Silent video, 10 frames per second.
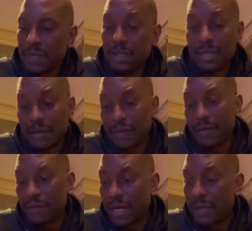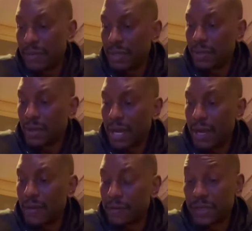she's never invited me to
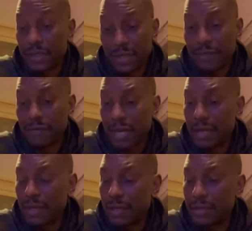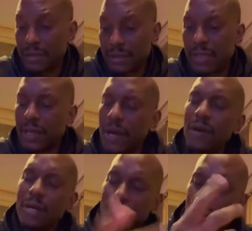her house, but she invited us and said,
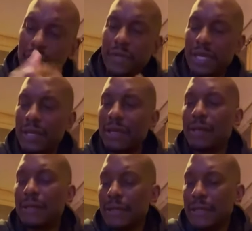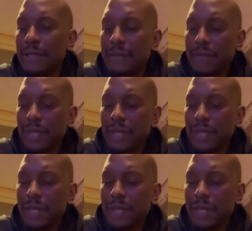y'all come over here